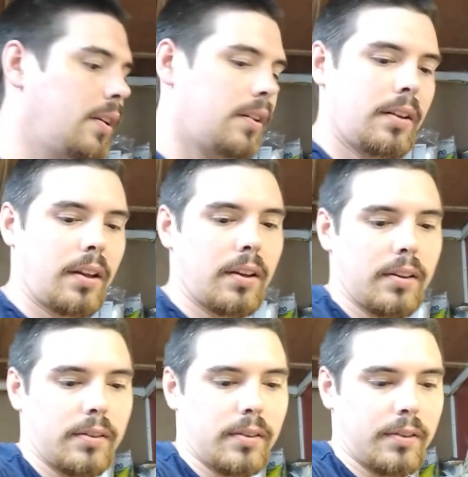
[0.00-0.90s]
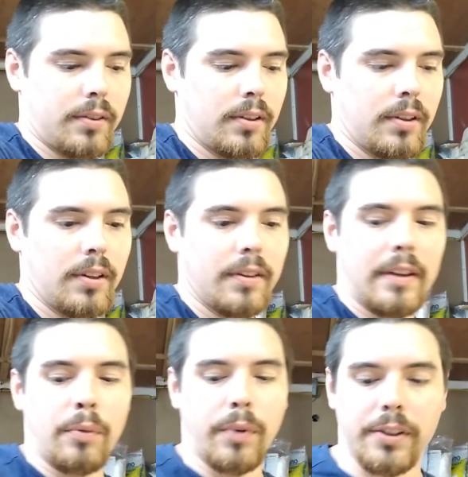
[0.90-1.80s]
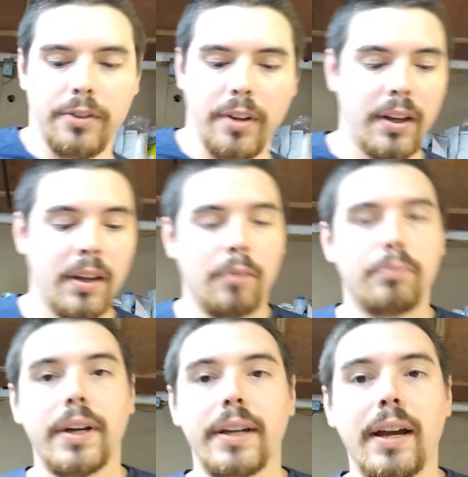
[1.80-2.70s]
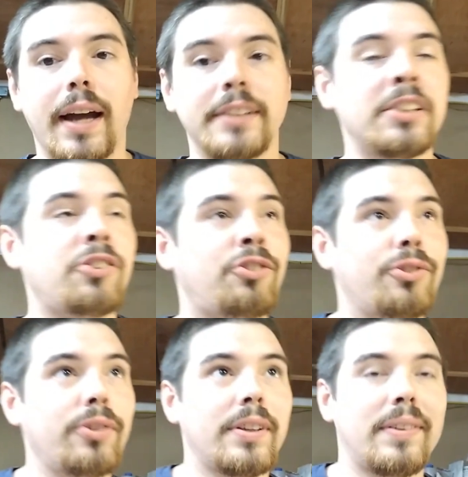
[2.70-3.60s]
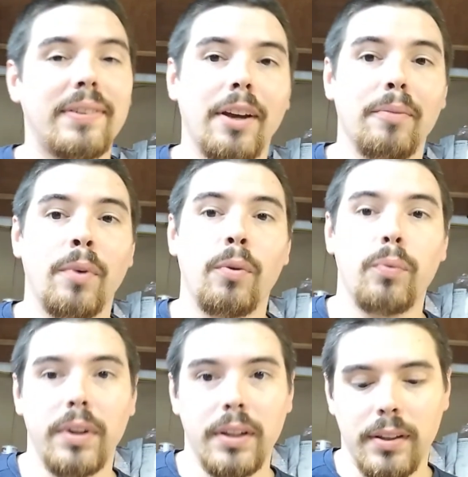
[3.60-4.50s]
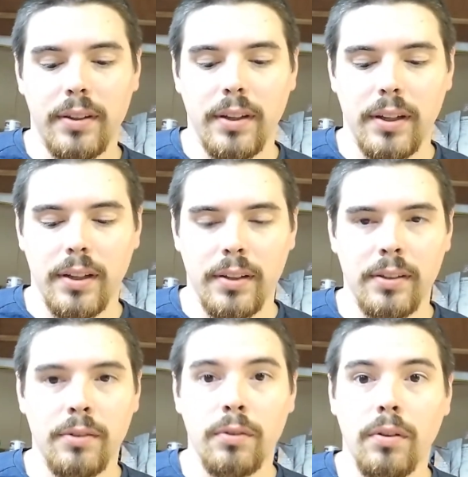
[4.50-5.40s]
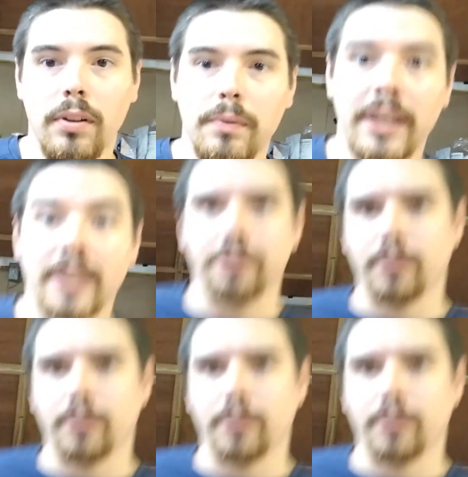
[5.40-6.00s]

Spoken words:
And that worked great. But I did shoot it some with, let me get it real